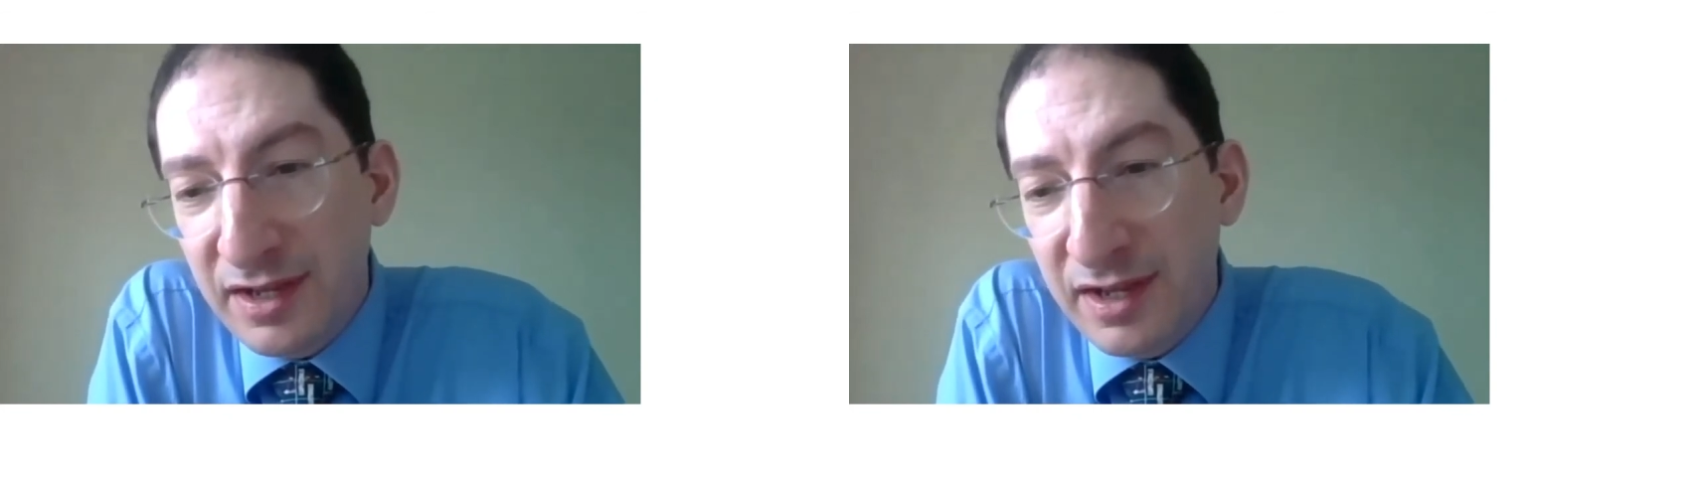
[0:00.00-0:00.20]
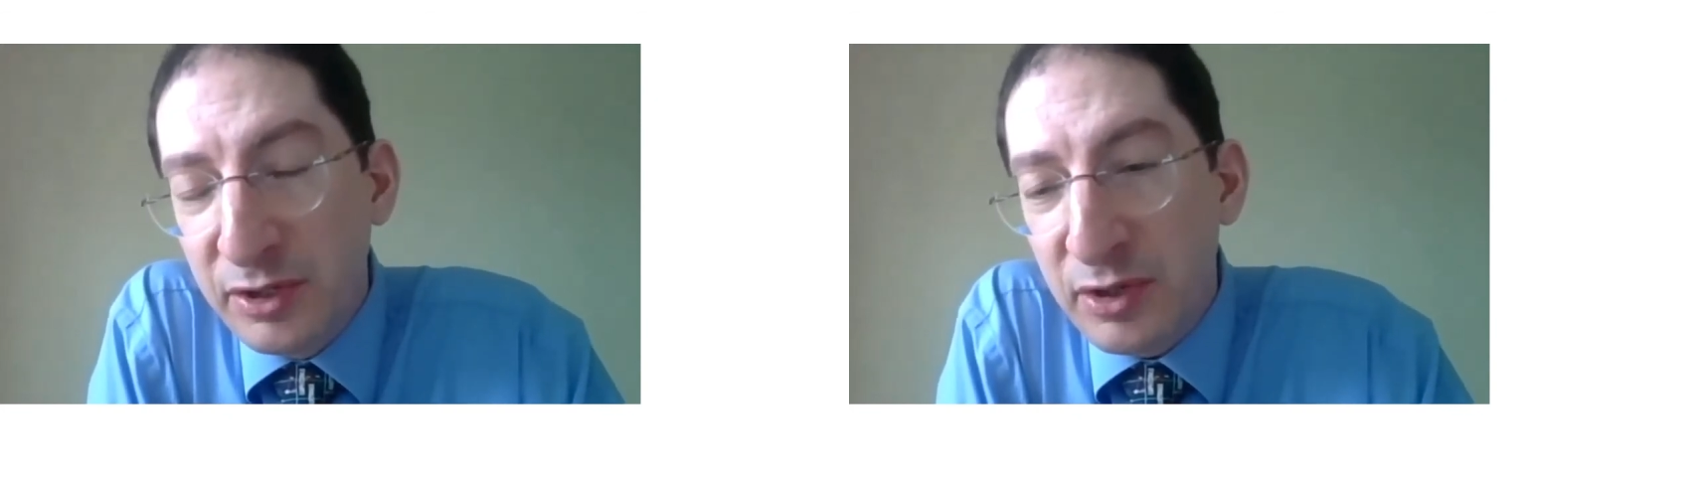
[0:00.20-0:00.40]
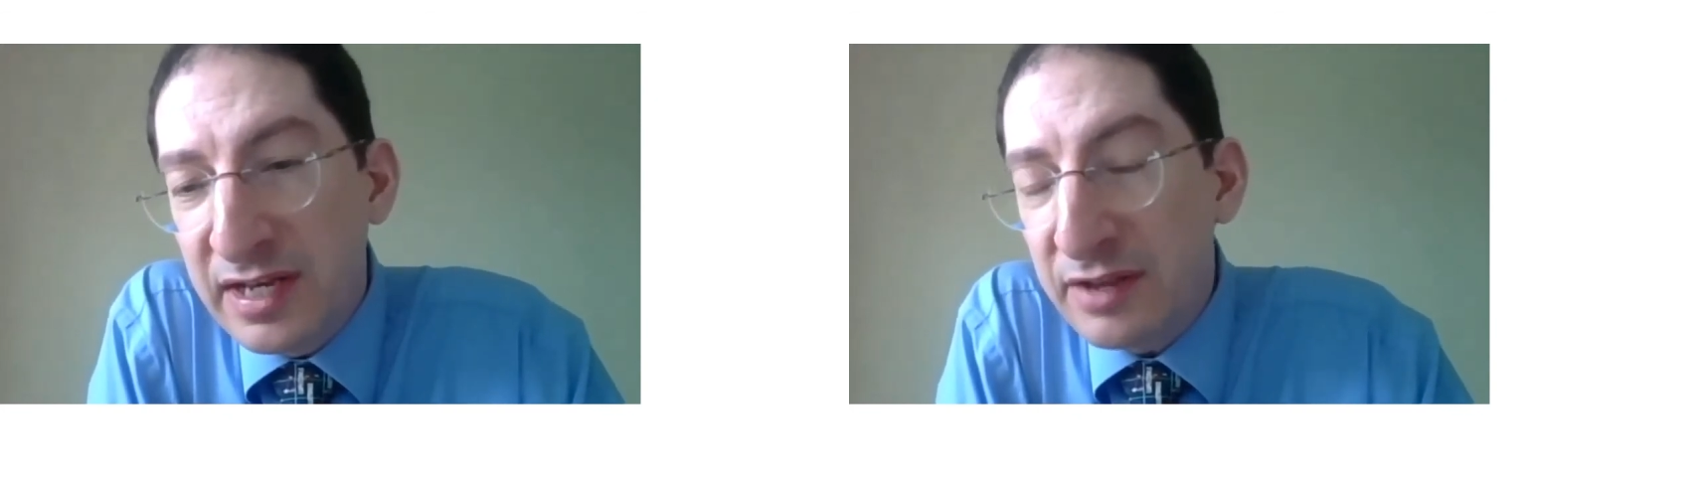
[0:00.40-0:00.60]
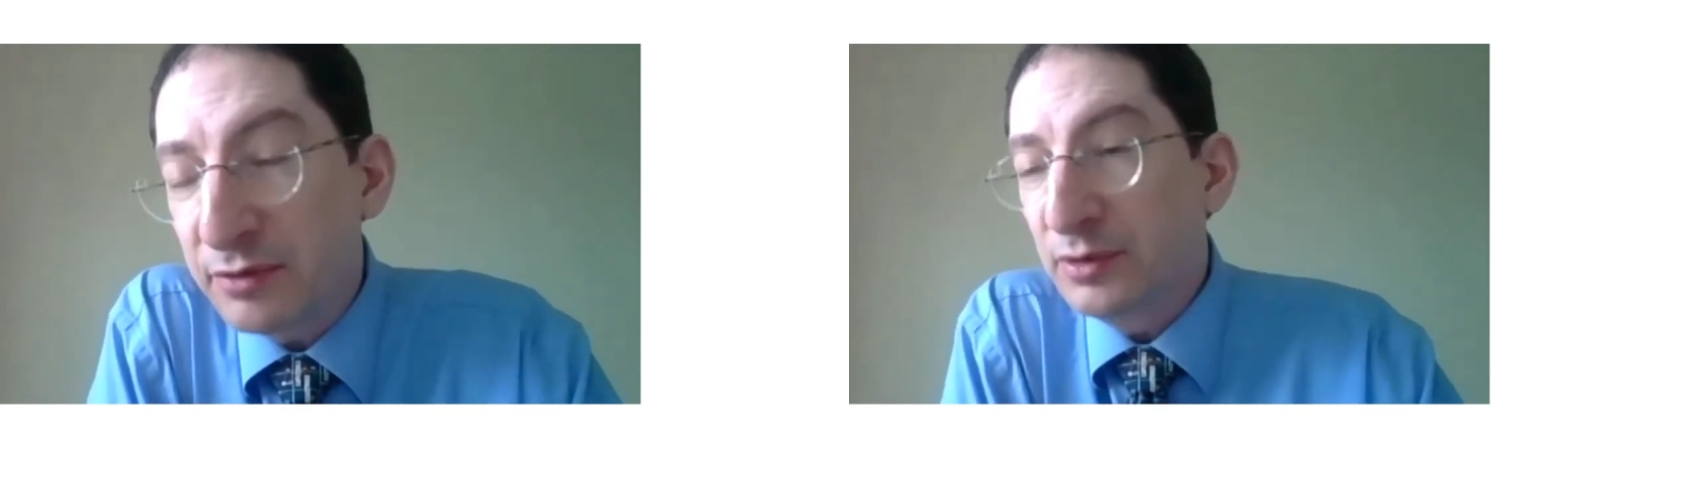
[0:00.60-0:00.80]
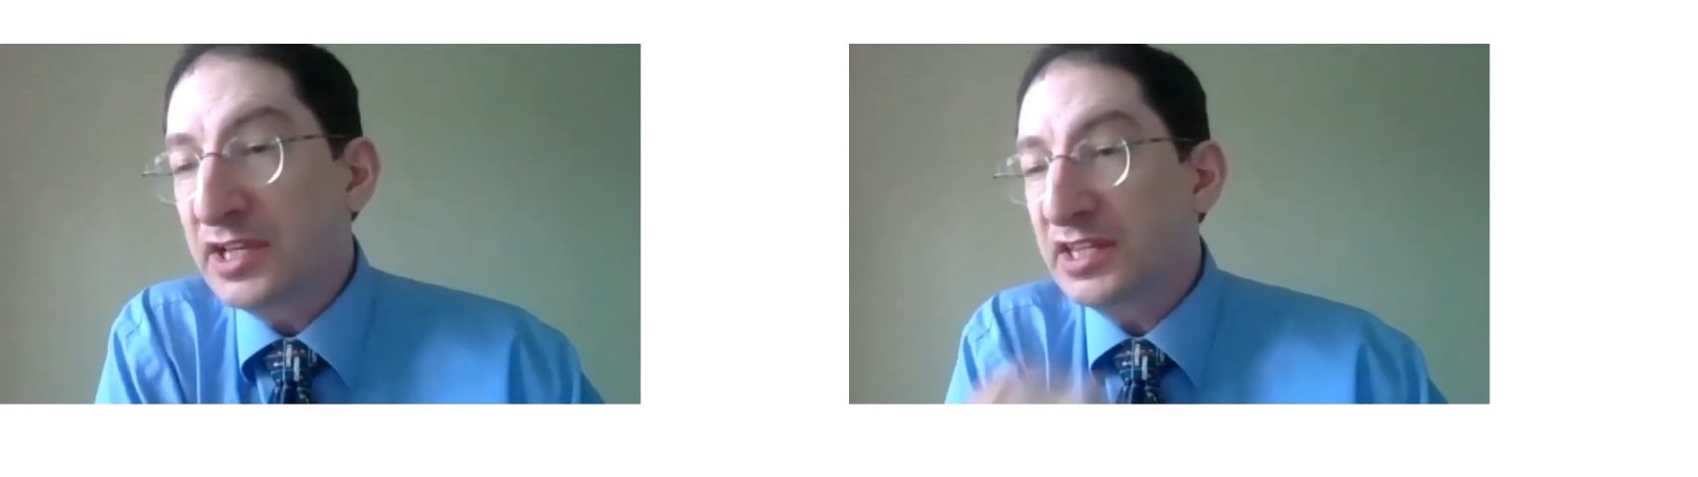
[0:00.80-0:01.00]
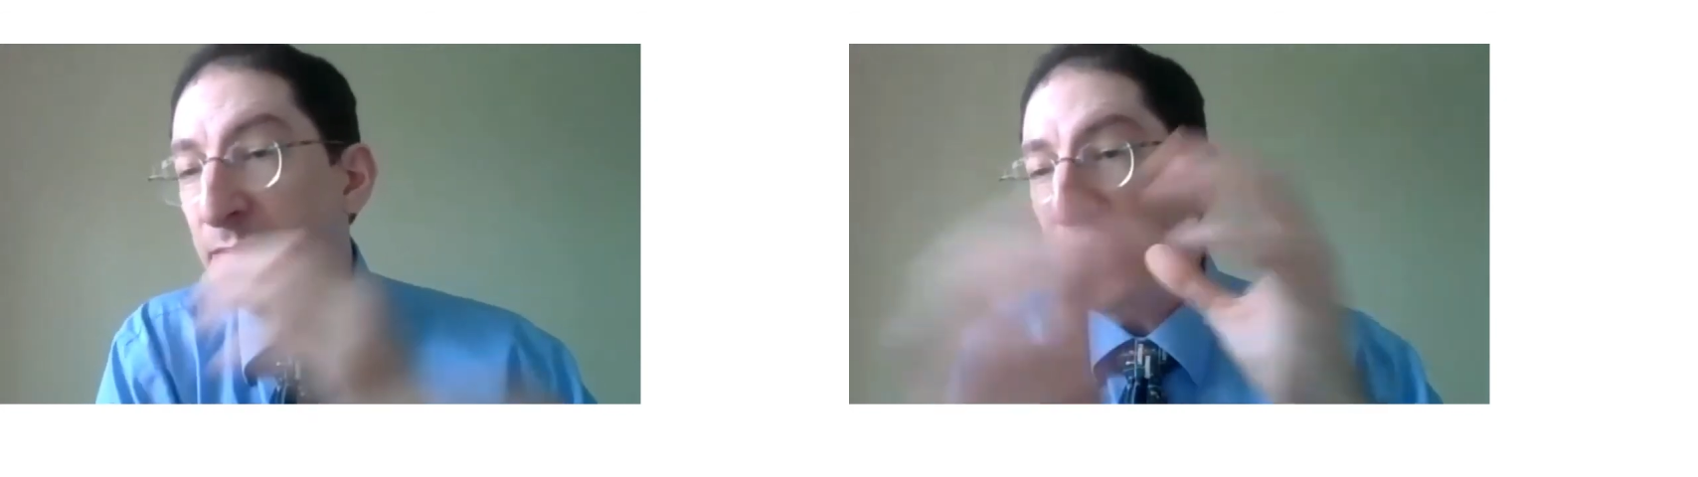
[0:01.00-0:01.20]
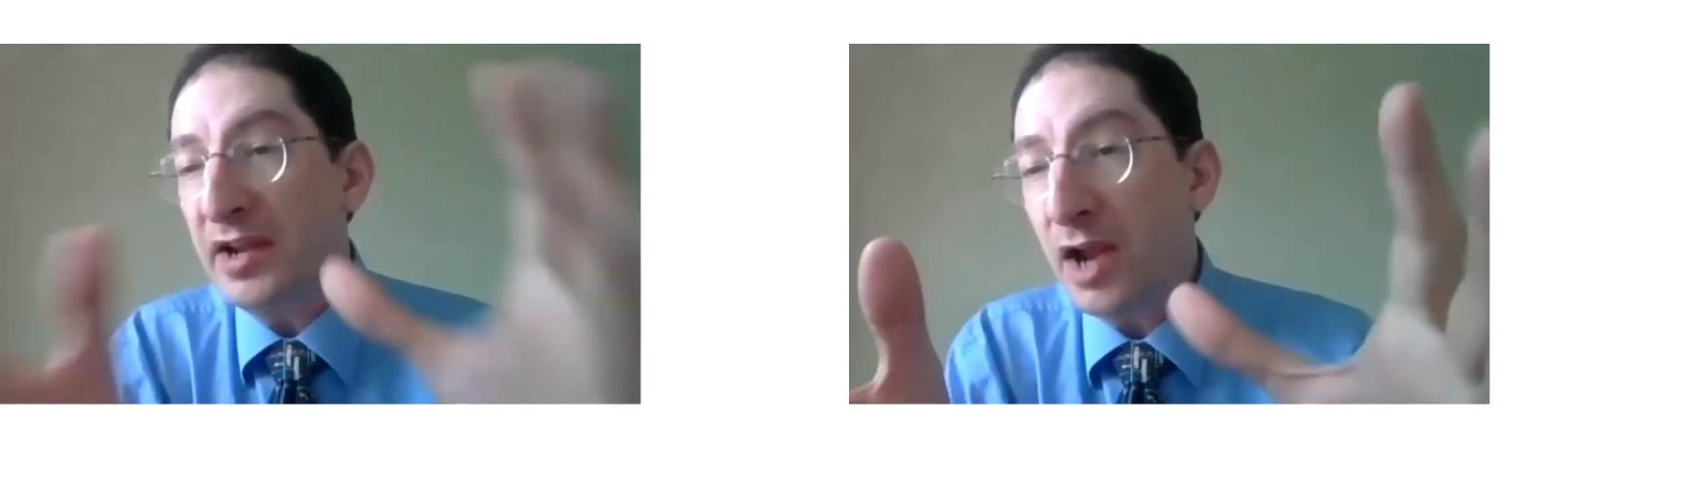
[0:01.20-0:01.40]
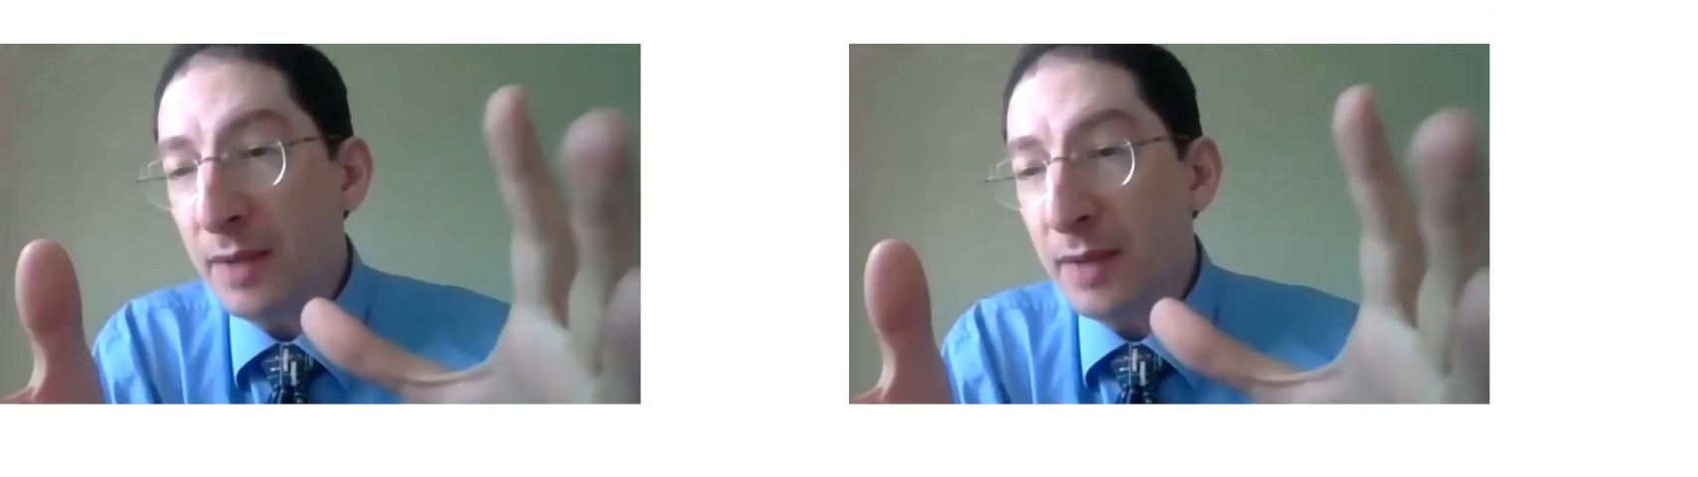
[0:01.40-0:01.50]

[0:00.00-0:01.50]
You can either look at the bright